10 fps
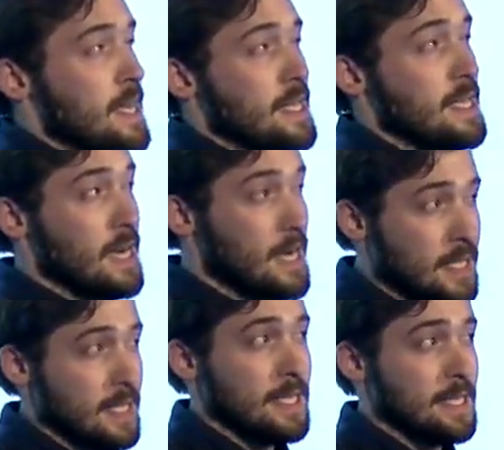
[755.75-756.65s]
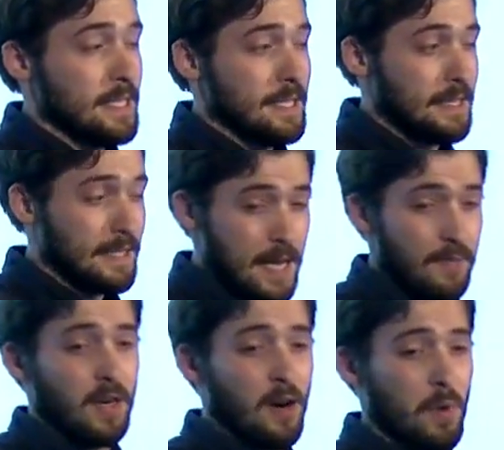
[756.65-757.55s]
the other
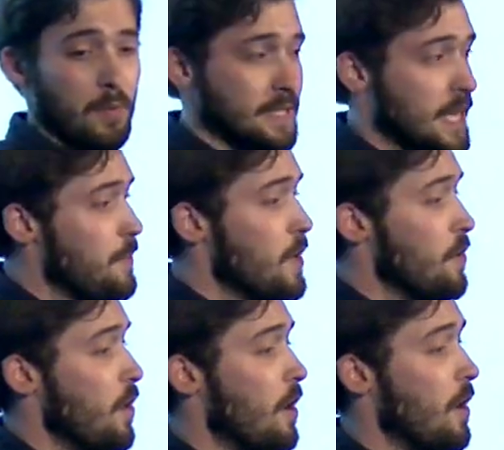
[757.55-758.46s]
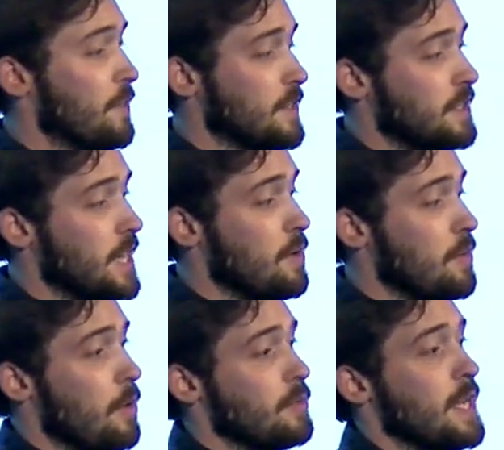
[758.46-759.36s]
dev, I can't remember his name, uh, of the
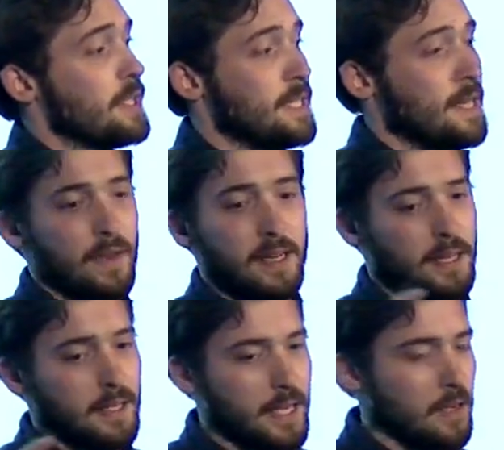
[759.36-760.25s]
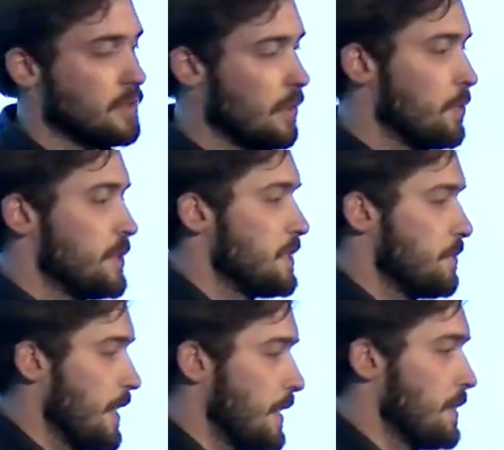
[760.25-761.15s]
JRE project div, and they, they go into a lot more detail
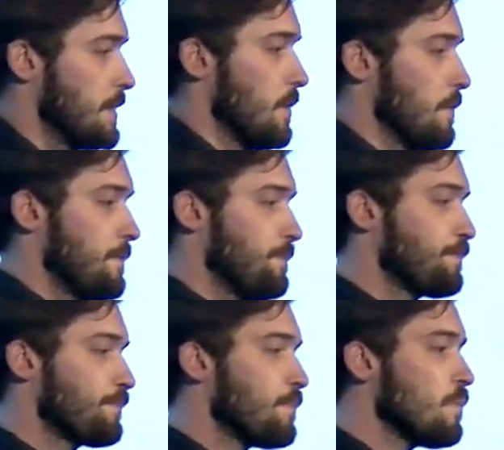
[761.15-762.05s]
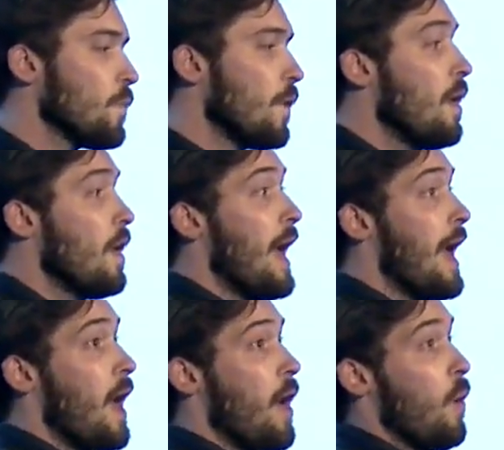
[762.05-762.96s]
about that kind of stuff.
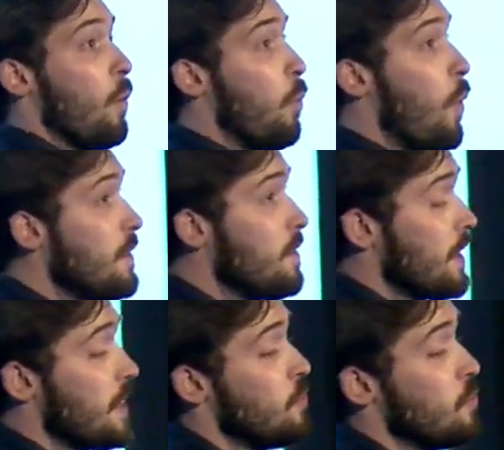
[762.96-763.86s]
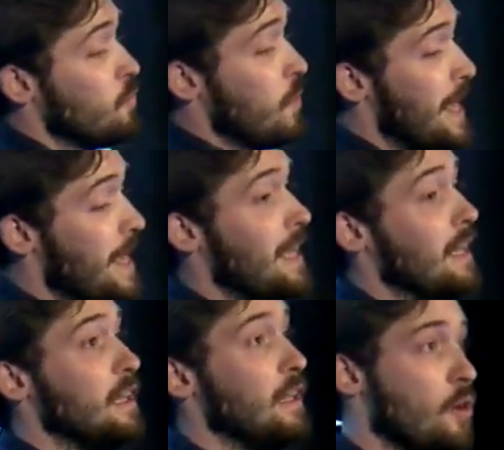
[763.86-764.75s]
One thing you'll hear
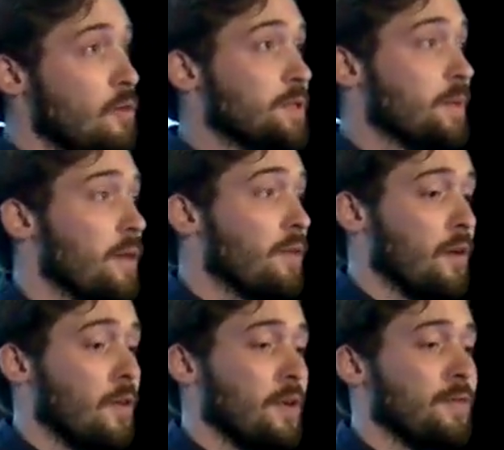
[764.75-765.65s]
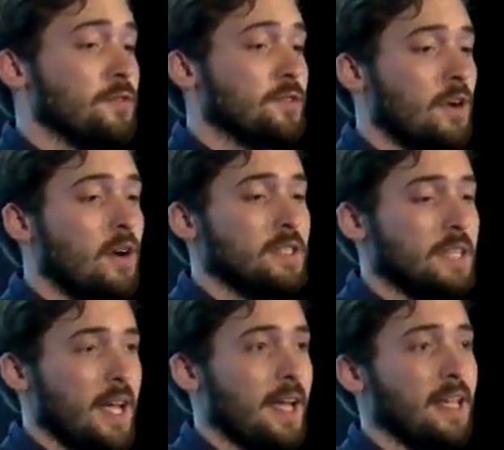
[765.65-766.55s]
loads about, though, if you start
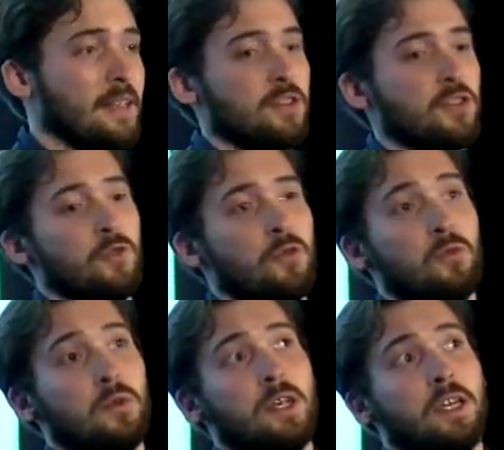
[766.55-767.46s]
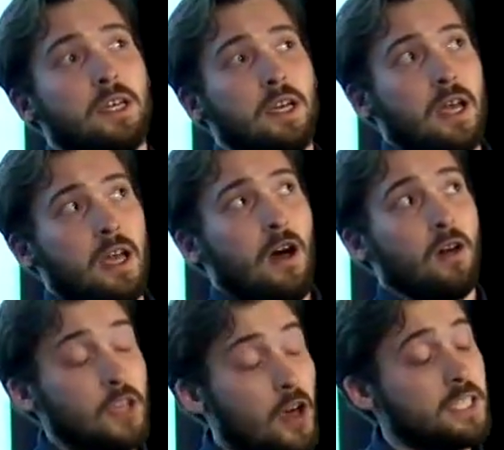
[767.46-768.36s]
digging into
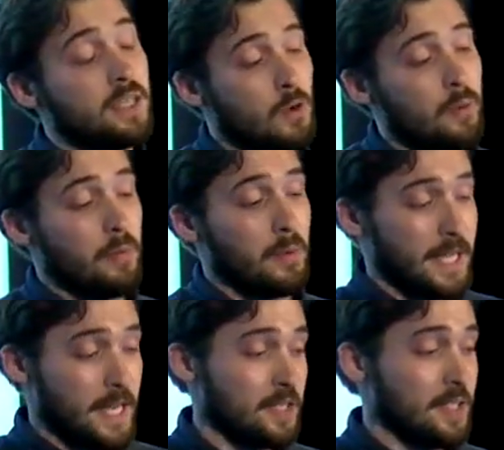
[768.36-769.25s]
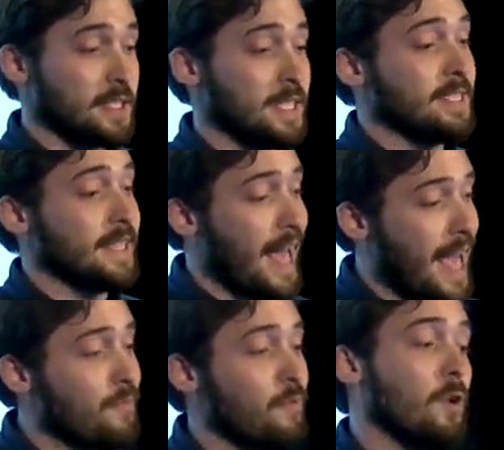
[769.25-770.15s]
alternative Ruby implementations is that
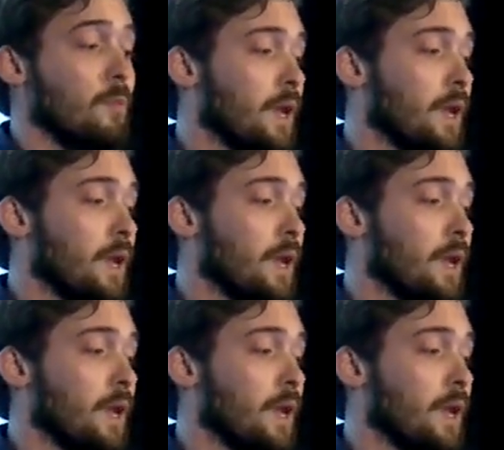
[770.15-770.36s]
everyone